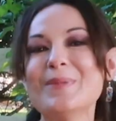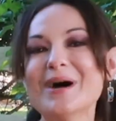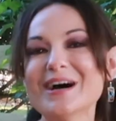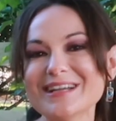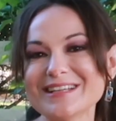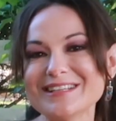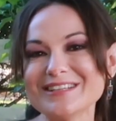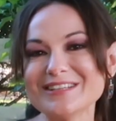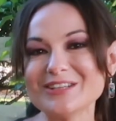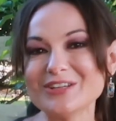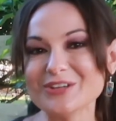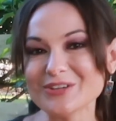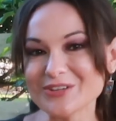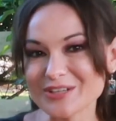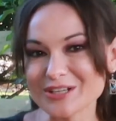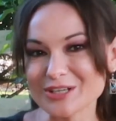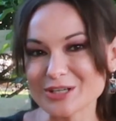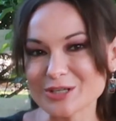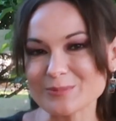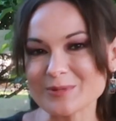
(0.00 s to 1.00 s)
but you're
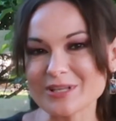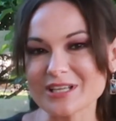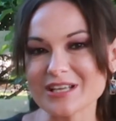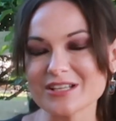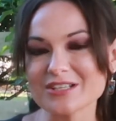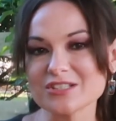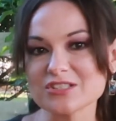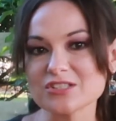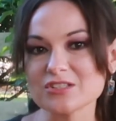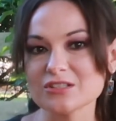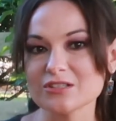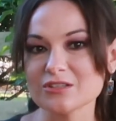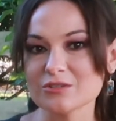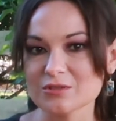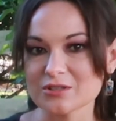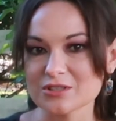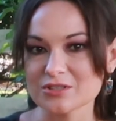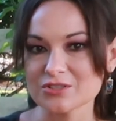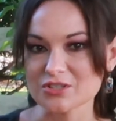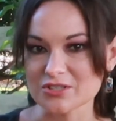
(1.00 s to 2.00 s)
here because
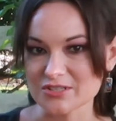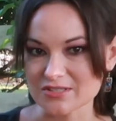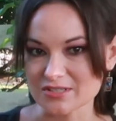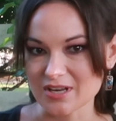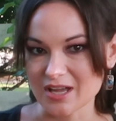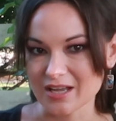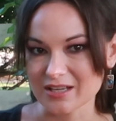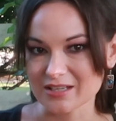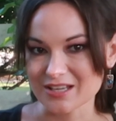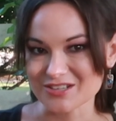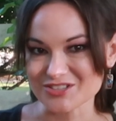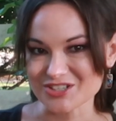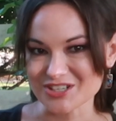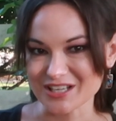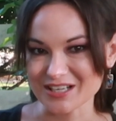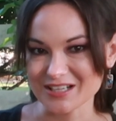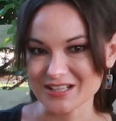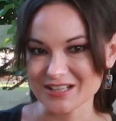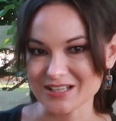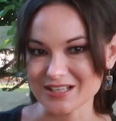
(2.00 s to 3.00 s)
you're just not
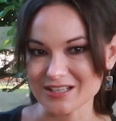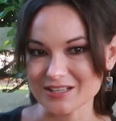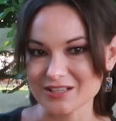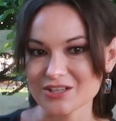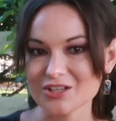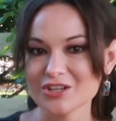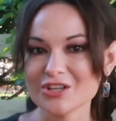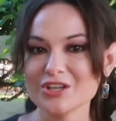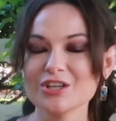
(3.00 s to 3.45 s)
catching anything.